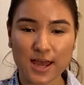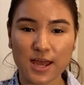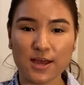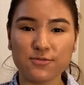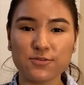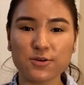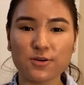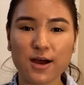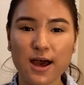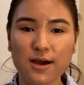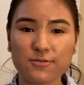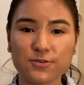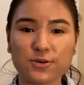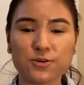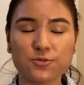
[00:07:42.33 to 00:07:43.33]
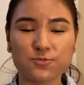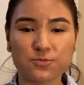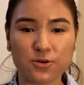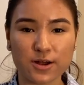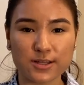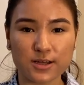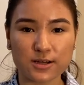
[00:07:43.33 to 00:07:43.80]
If you have good
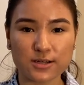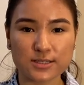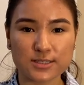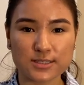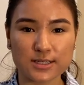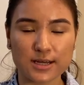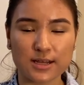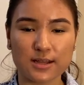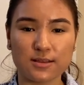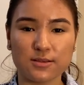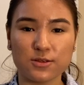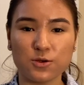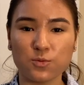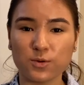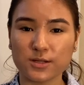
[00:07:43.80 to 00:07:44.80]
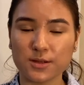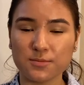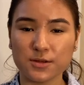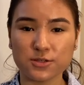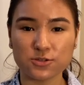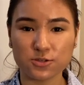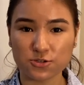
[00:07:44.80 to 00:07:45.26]
products that you wanted
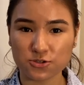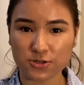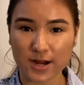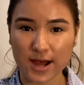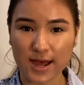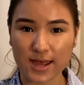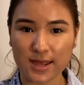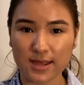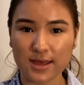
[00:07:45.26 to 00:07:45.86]
me to try,